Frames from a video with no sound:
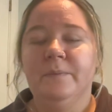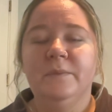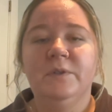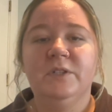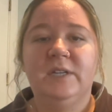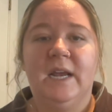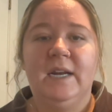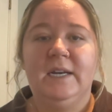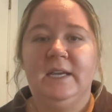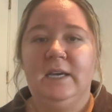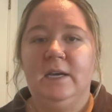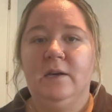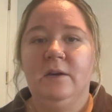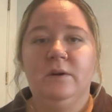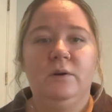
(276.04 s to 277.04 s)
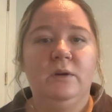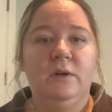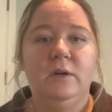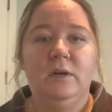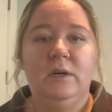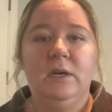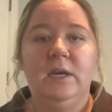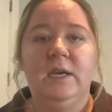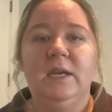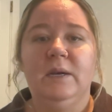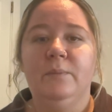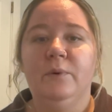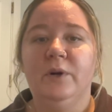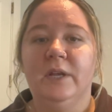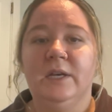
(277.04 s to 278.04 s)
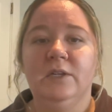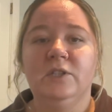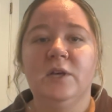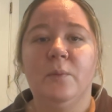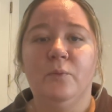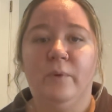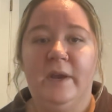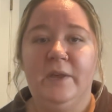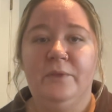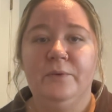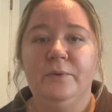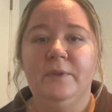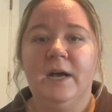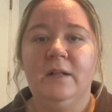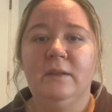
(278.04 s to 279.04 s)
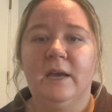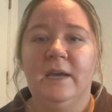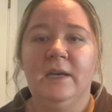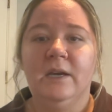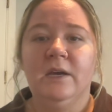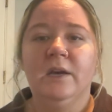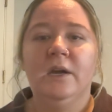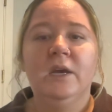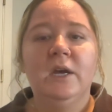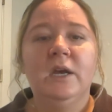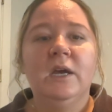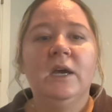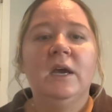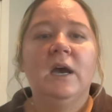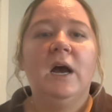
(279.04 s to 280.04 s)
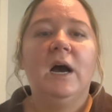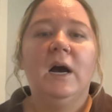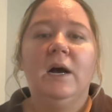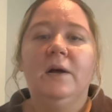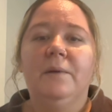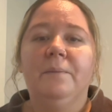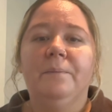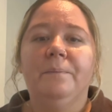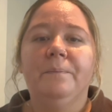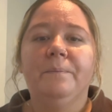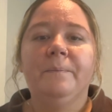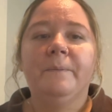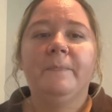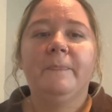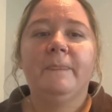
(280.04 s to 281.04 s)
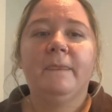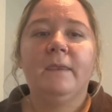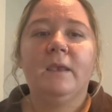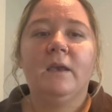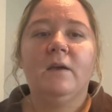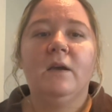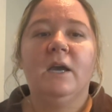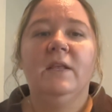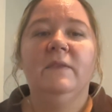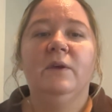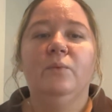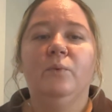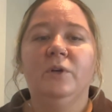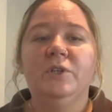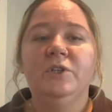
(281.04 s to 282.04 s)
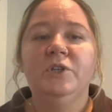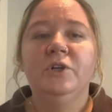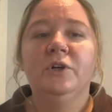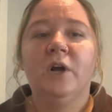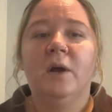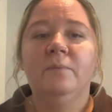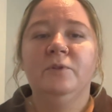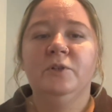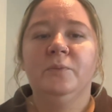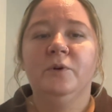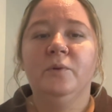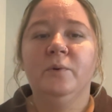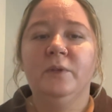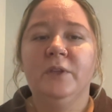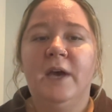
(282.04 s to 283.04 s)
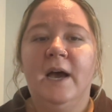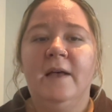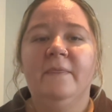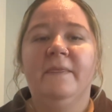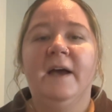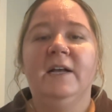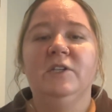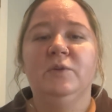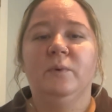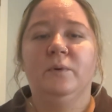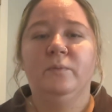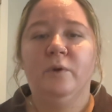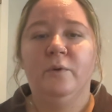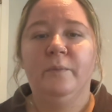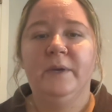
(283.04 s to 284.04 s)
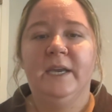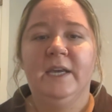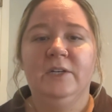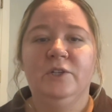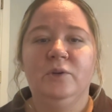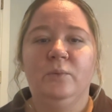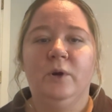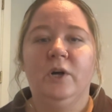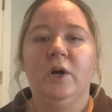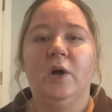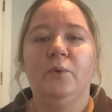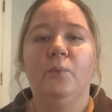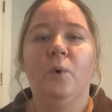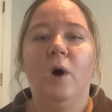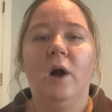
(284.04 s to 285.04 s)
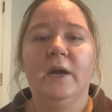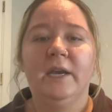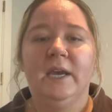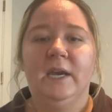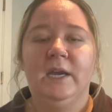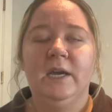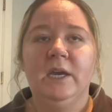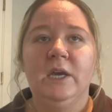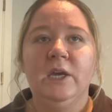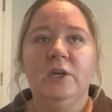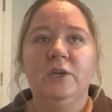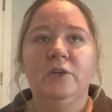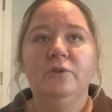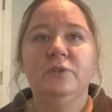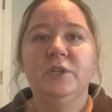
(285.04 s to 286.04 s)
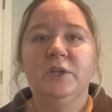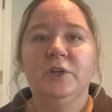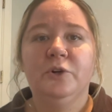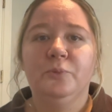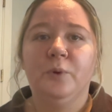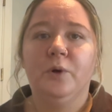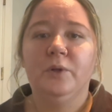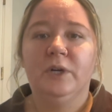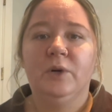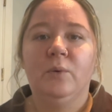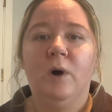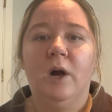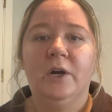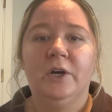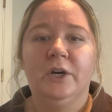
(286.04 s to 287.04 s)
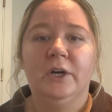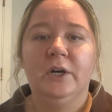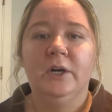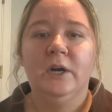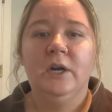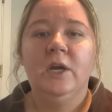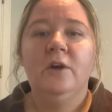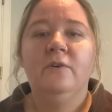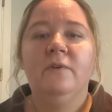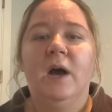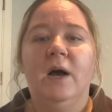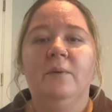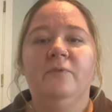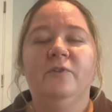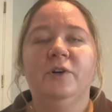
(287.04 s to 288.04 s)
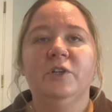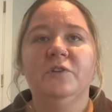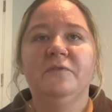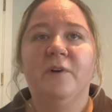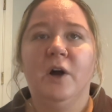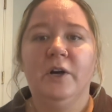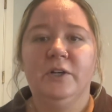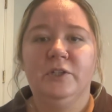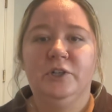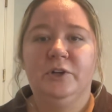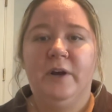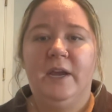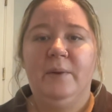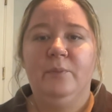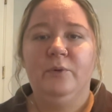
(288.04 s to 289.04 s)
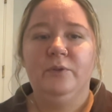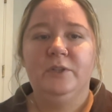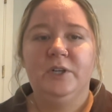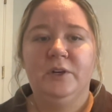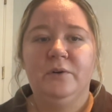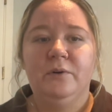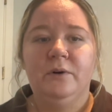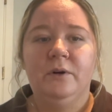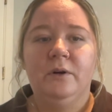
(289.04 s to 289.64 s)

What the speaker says: standing and putting some weight through that leg. And then once you're comfortable with that, that's when we'll begin to work on walking using your rolling walker for as far as you're able to.